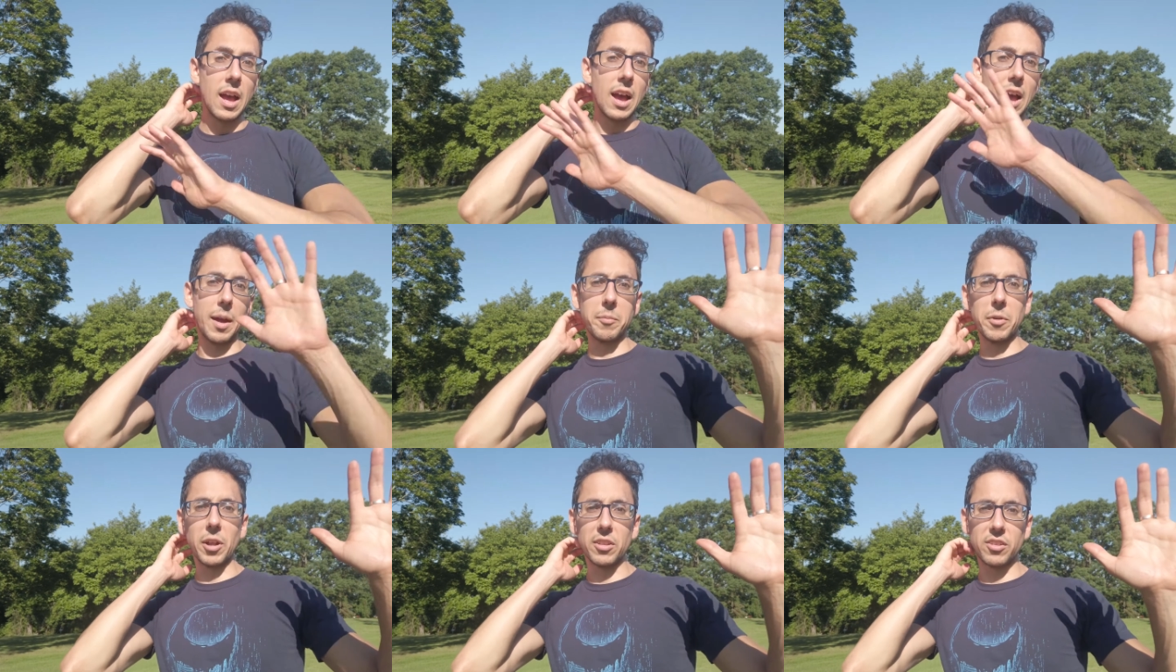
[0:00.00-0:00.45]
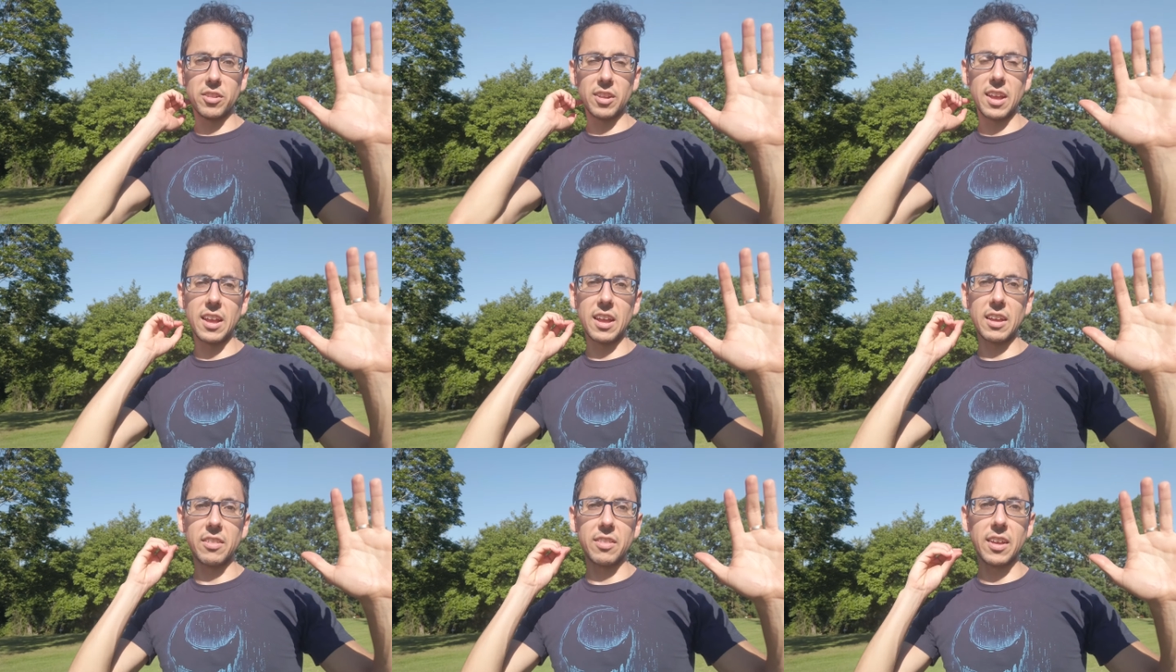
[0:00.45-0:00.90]
I'm not
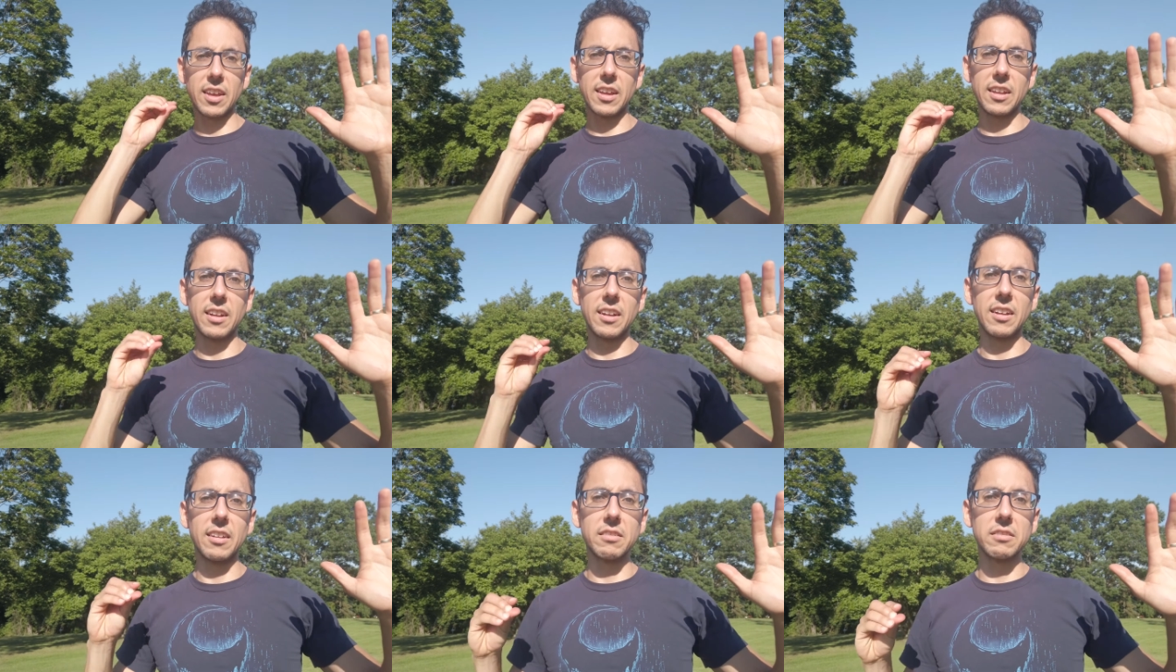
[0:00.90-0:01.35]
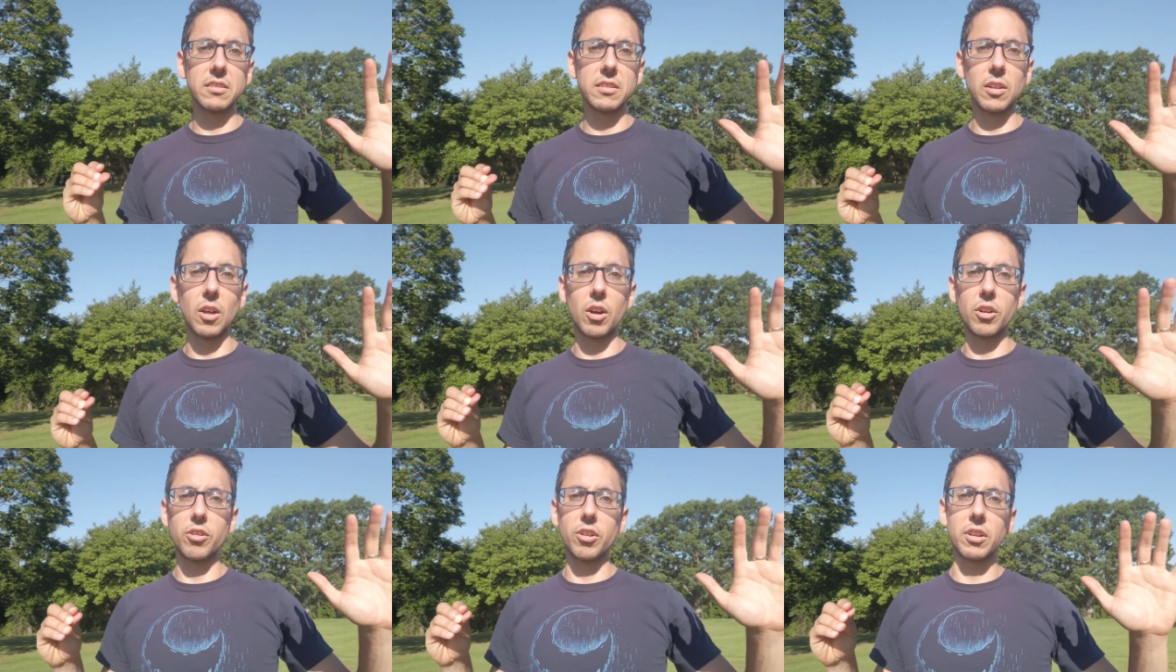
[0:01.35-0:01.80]
saying that
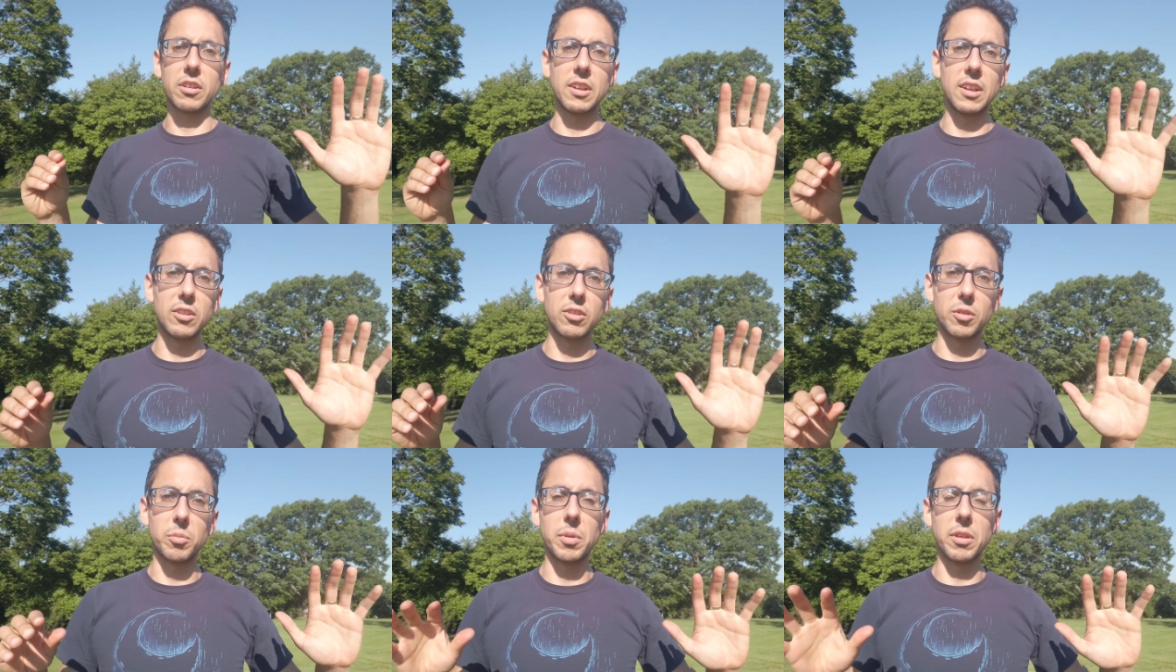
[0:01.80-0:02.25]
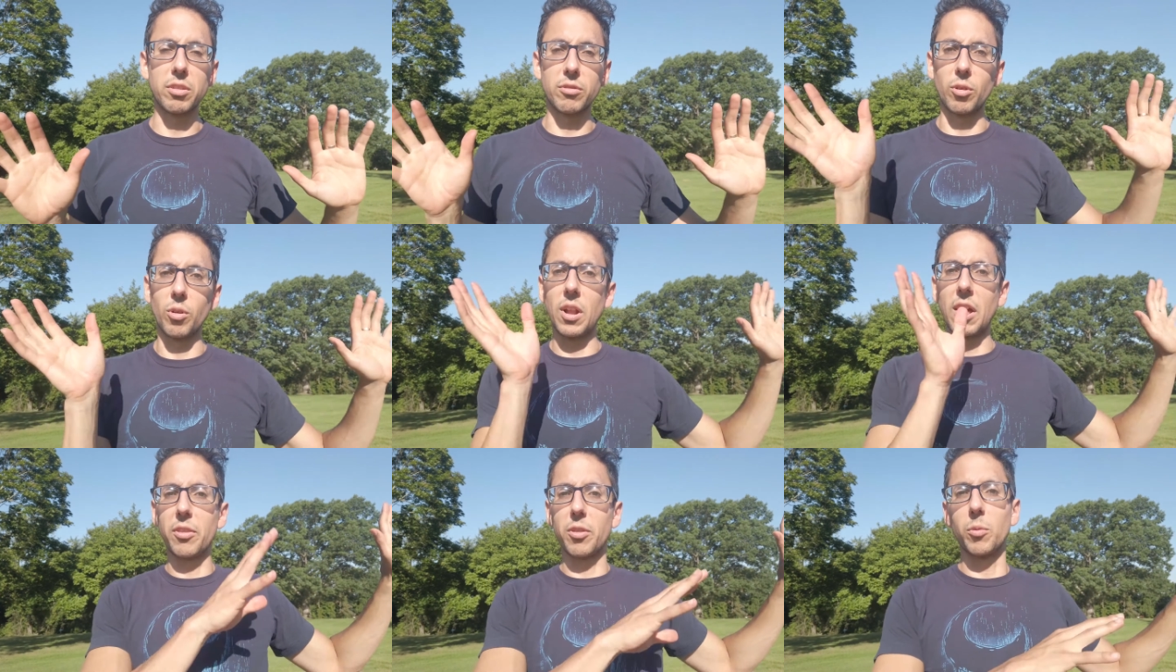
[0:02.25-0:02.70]
logic needs to be
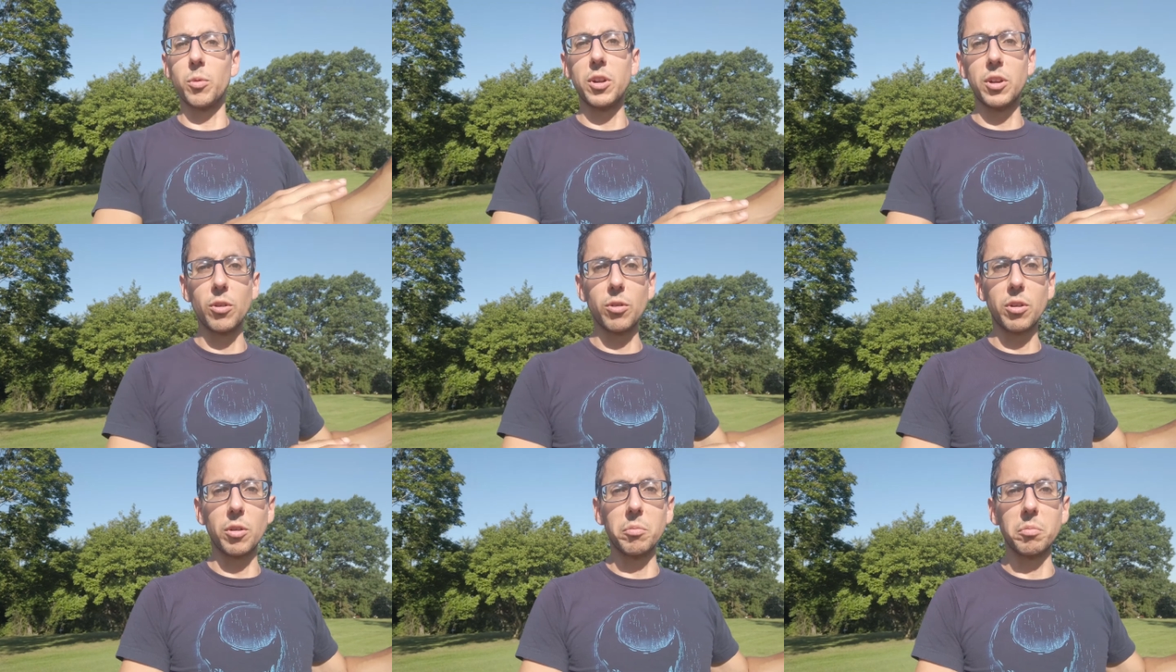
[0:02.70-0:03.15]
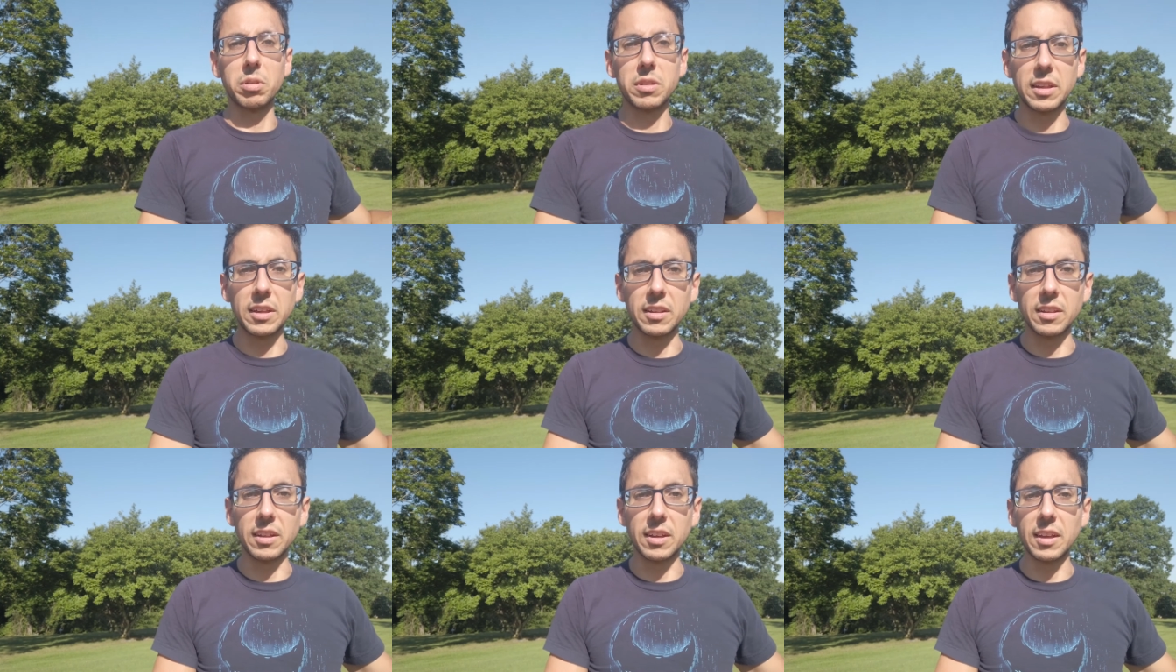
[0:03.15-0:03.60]
thrown out the window
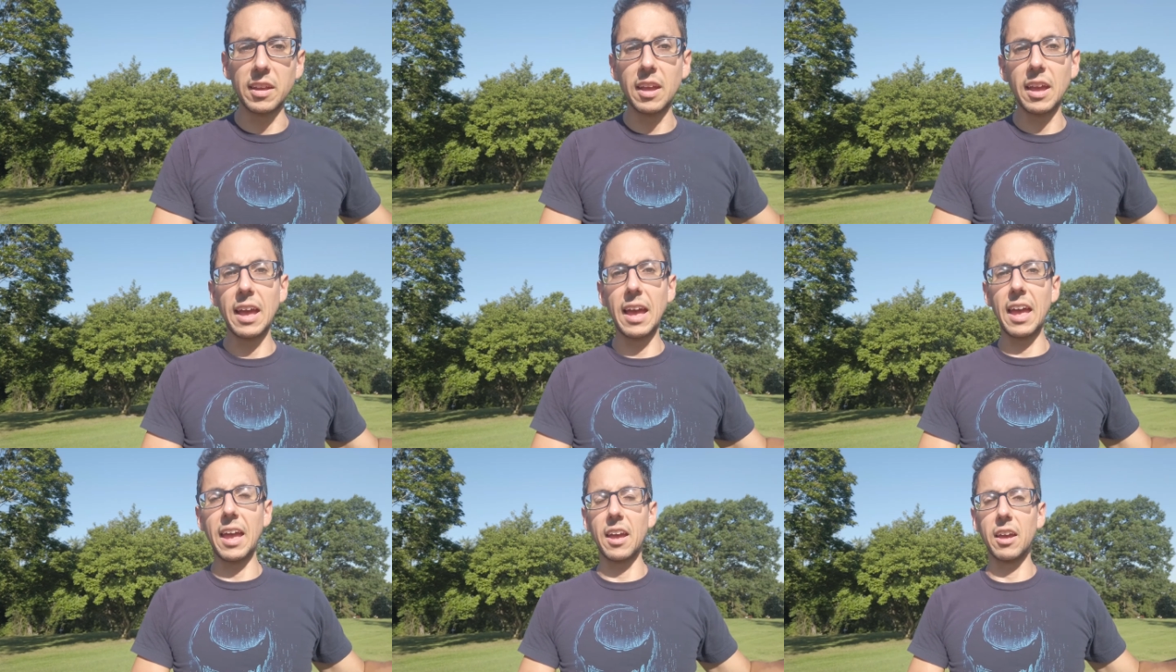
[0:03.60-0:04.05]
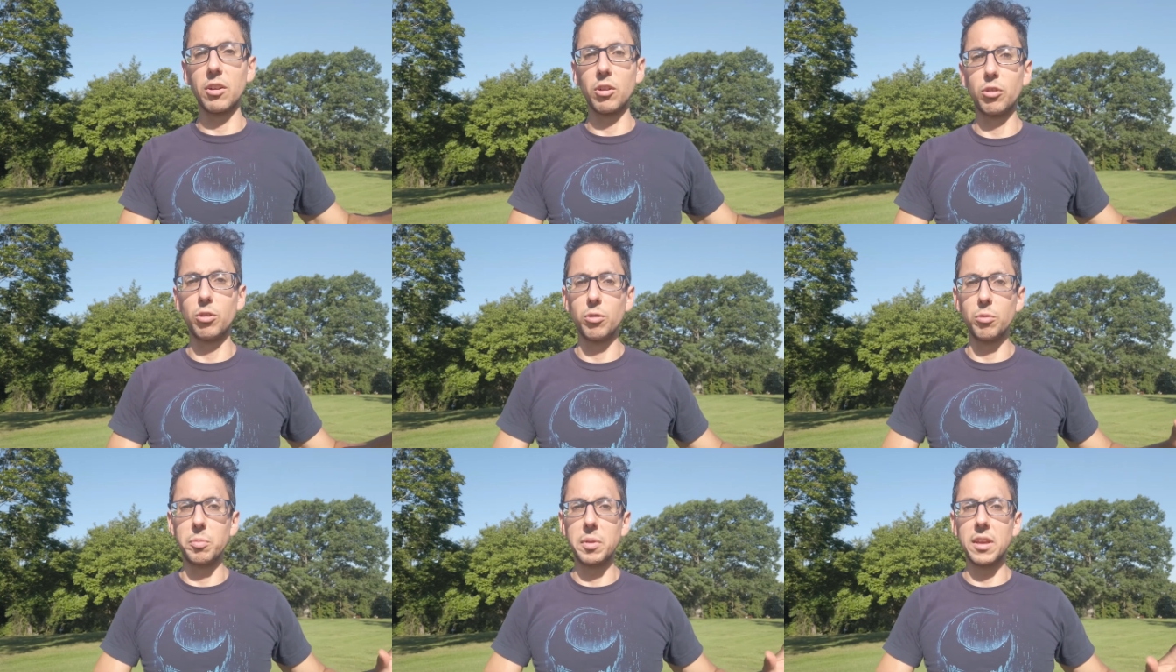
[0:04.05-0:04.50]
completely and
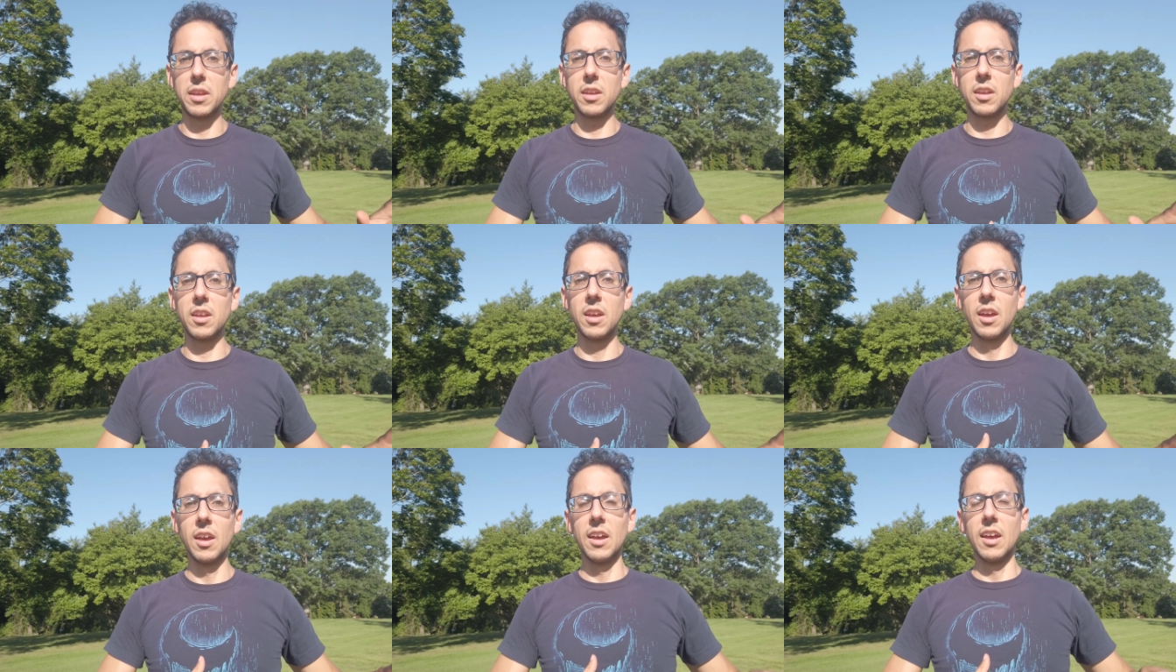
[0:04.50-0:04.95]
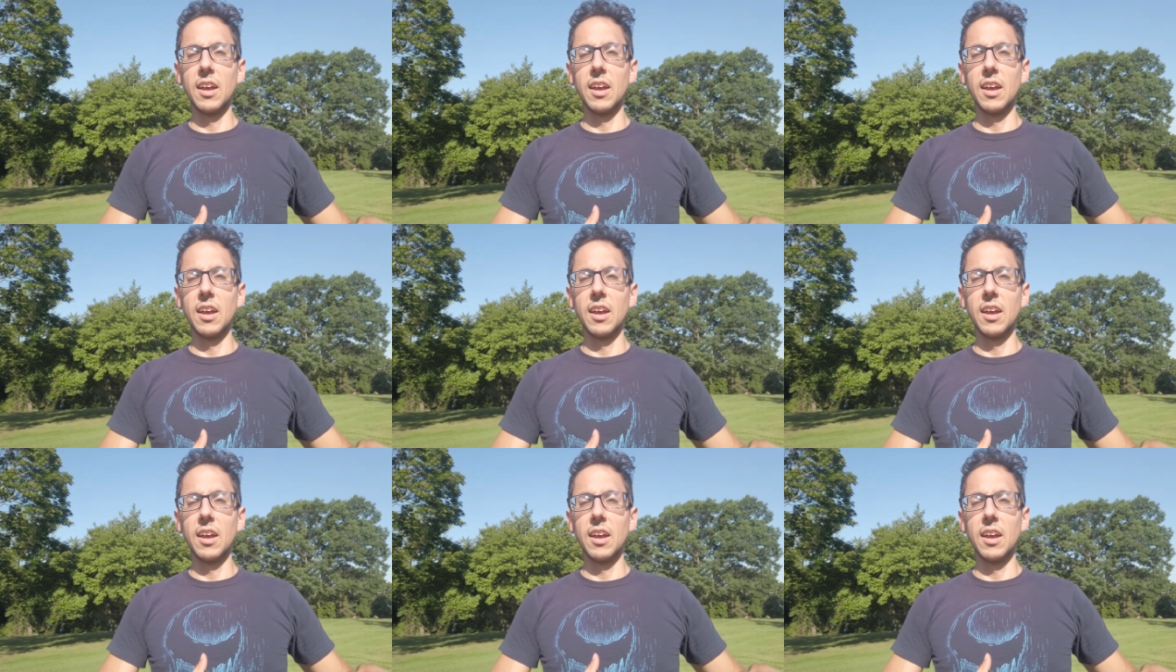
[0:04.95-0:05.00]
to be